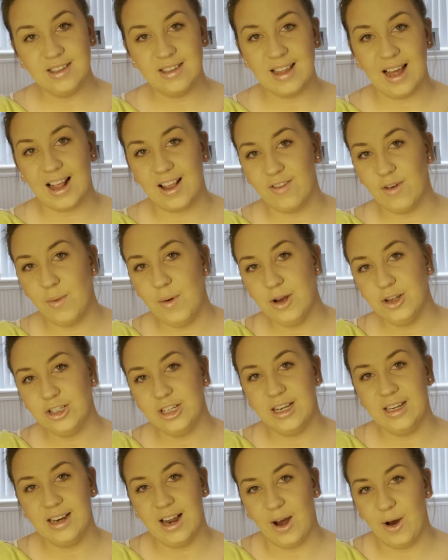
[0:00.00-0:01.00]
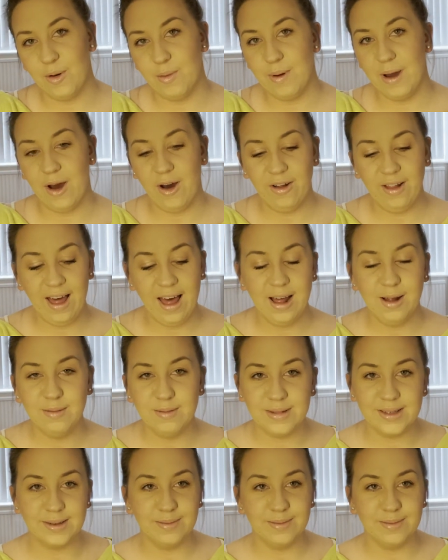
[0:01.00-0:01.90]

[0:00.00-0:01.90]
Thanks for watching. Hope it all helps.